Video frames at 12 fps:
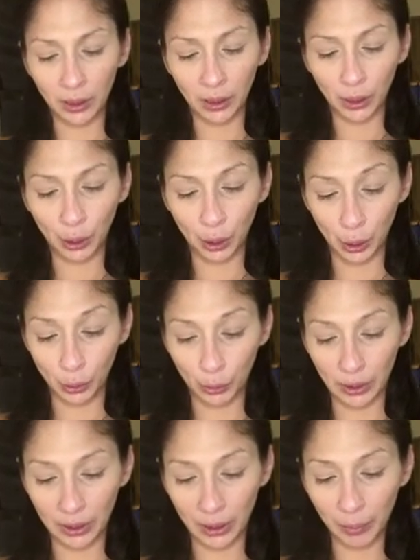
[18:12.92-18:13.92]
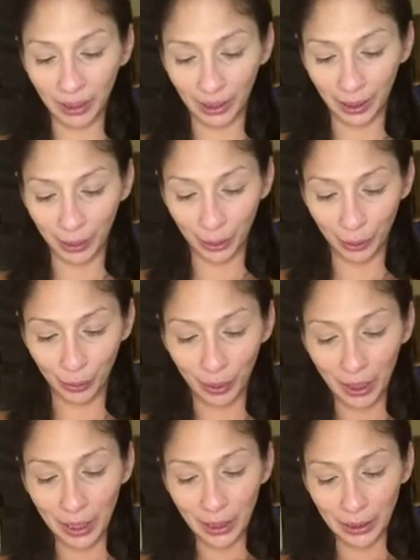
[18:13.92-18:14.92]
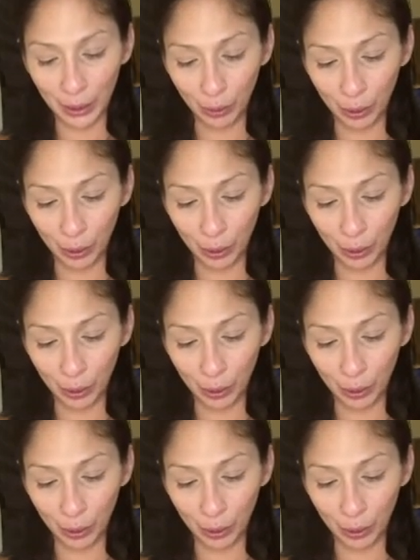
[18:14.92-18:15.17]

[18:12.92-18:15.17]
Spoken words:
you, stimulate you till your